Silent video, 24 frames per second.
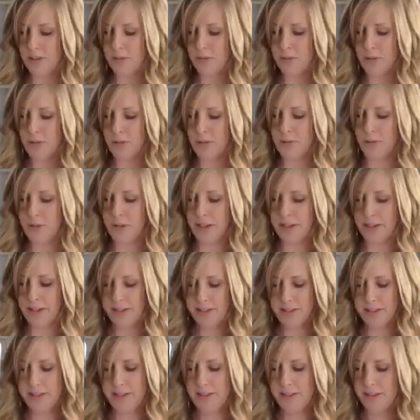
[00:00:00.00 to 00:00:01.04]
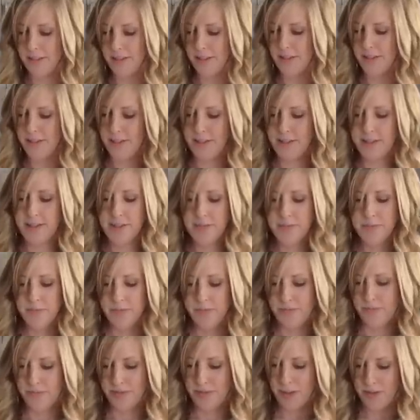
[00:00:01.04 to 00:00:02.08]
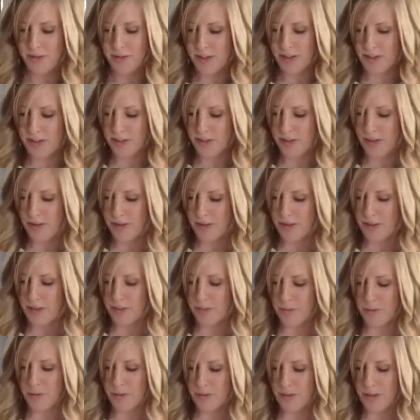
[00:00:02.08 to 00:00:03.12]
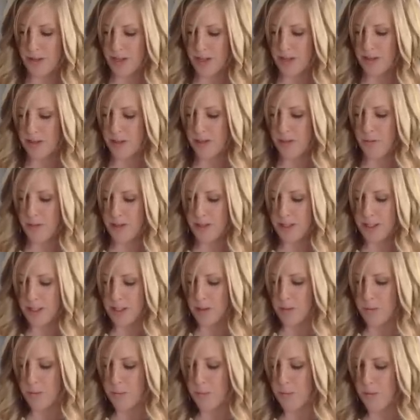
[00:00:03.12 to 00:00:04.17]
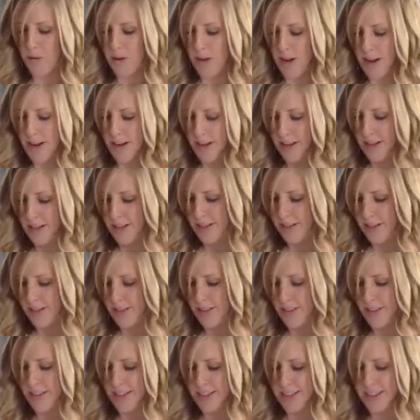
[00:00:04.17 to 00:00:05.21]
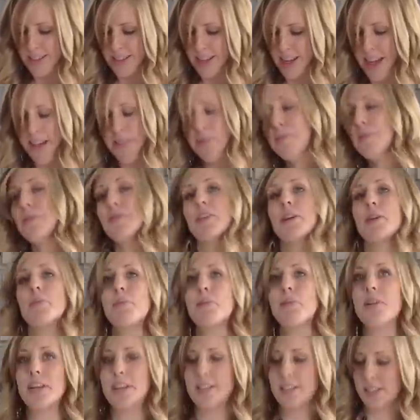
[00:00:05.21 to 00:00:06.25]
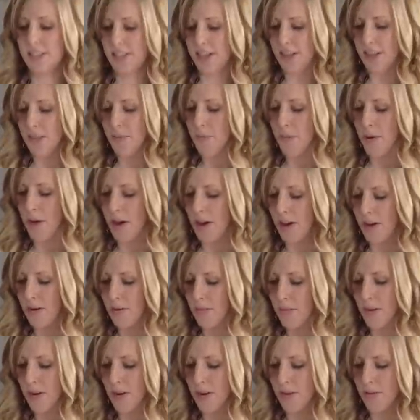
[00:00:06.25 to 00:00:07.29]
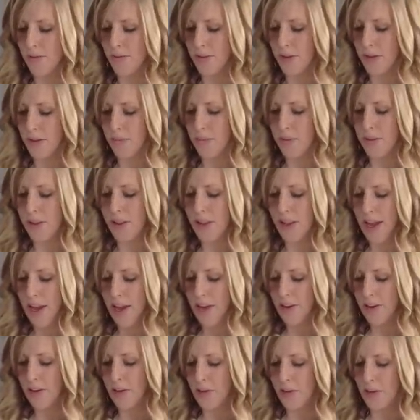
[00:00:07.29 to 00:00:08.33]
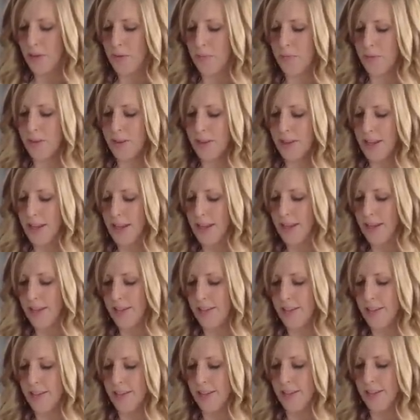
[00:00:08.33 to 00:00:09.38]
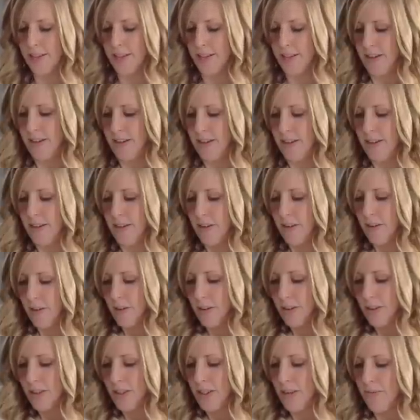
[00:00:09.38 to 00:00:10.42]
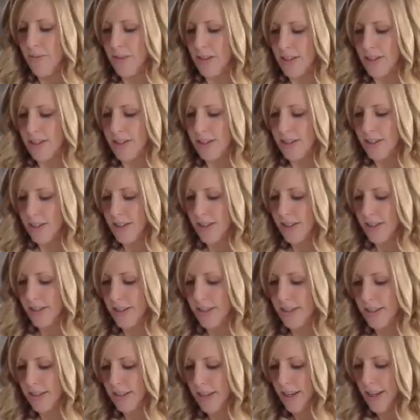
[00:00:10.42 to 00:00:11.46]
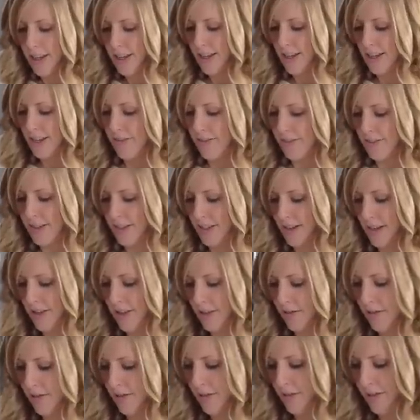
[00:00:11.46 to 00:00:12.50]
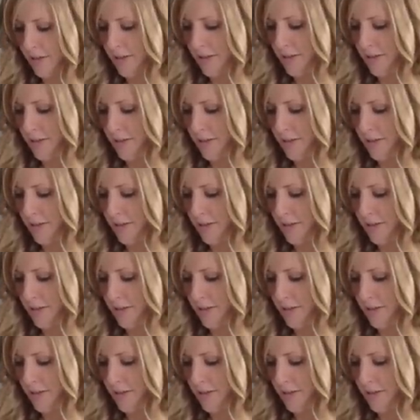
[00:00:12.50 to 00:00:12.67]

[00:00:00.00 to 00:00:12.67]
to work with. We're gonna try with a spoon, and you just wanna spread it, and it doesn't have to be very pretty, just on the bottom of a platter or a plate or something, just to kind of even it out.